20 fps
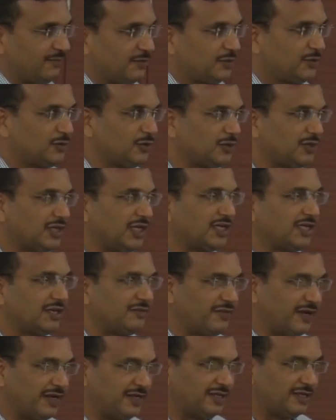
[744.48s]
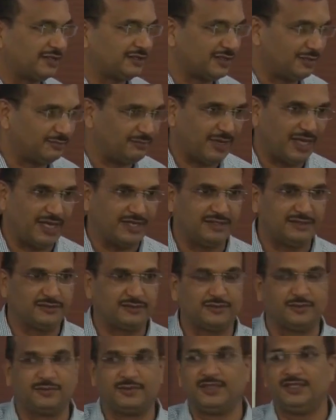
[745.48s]
to take a financial planning
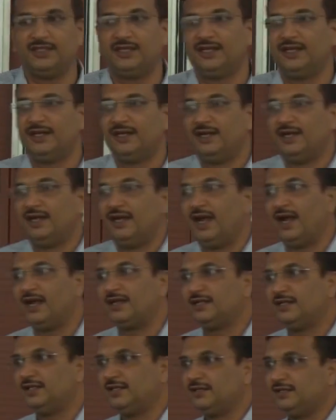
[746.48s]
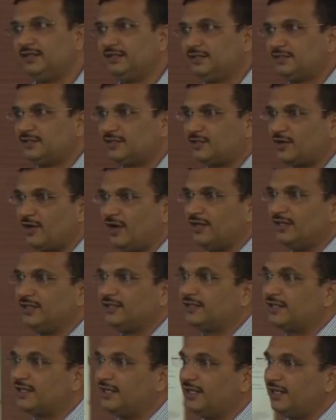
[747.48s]
to me, and he is drawing
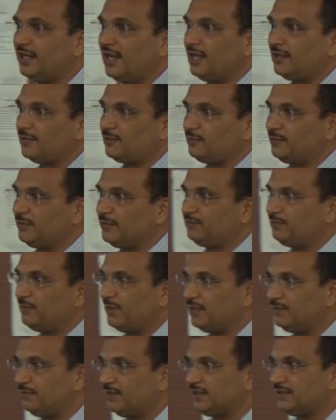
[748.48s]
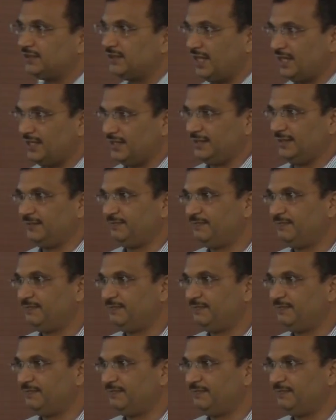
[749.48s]
3 lakh rupees per month salary.